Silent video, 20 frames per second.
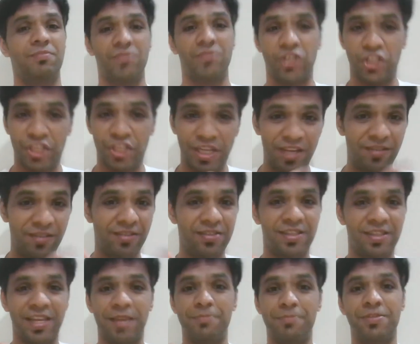Share the
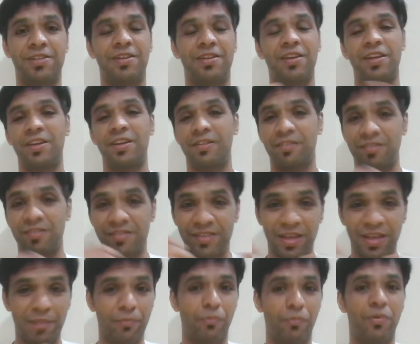same screen, the
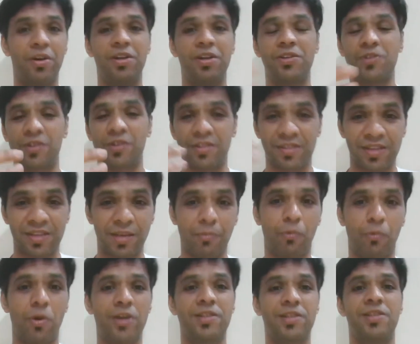same words or the
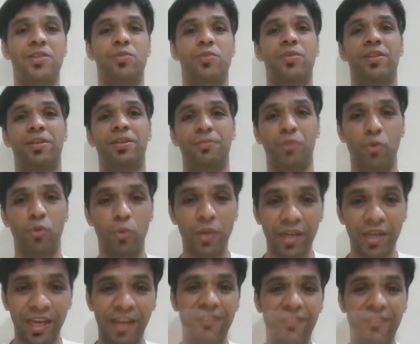same voices with them through a